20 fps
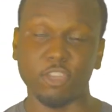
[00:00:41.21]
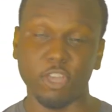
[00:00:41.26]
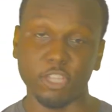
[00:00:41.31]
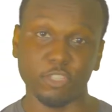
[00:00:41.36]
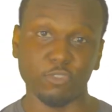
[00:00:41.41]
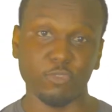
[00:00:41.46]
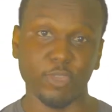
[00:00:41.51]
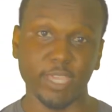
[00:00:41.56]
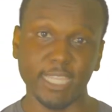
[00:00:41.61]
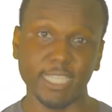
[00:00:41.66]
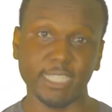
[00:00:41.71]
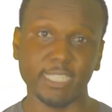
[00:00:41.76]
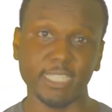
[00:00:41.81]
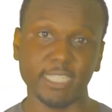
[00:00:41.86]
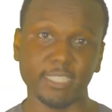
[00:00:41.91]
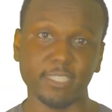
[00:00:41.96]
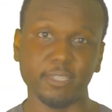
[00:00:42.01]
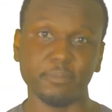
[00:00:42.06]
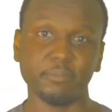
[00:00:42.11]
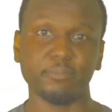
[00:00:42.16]
got the rating
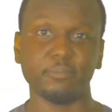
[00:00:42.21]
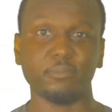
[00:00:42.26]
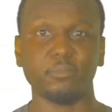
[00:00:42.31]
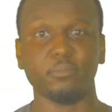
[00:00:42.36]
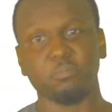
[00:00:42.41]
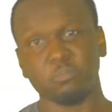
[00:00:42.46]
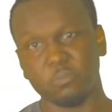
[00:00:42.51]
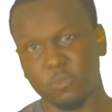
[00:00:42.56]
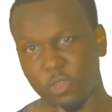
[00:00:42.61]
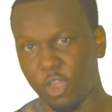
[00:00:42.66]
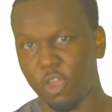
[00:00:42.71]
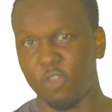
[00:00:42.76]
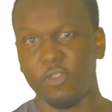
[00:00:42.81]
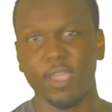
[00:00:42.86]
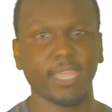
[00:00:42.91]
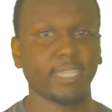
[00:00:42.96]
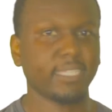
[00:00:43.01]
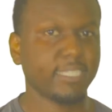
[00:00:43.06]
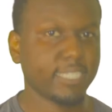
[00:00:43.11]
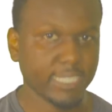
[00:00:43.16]
system?
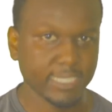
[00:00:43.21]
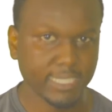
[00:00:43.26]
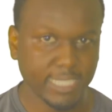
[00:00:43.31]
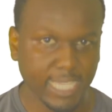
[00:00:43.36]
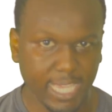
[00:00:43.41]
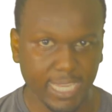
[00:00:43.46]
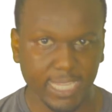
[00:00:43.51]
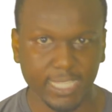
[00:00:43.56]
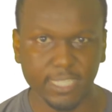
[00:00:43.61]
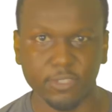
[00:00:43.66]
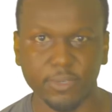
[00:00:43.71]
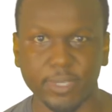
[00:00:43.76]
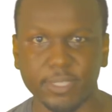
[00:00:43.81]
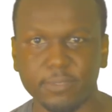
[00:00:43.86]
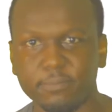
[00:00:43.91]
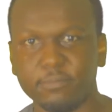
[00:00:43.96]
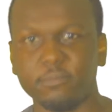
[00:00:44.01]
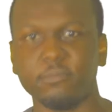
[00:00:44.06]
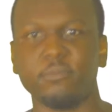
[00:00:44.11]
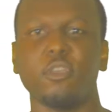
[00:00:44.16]
Alright, let's get into it.
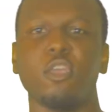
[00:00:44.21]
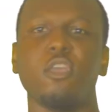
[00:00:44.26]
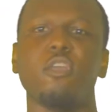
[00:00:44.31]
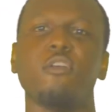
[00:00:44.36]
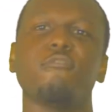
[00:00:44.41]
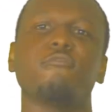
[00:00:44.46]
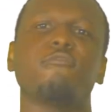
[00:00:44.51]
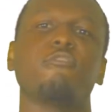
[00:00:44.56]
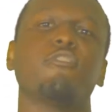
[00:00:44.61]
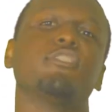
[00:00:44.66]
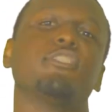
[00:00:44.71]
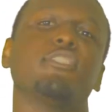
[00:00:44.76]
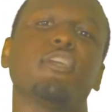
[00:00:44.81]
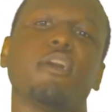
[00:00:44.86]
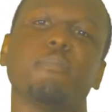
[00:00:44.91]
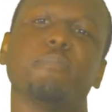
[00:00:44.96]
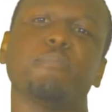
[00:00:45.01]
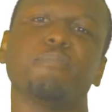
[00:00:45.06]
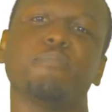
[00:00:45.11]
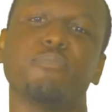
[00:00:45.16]
First
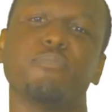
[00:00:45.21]
up,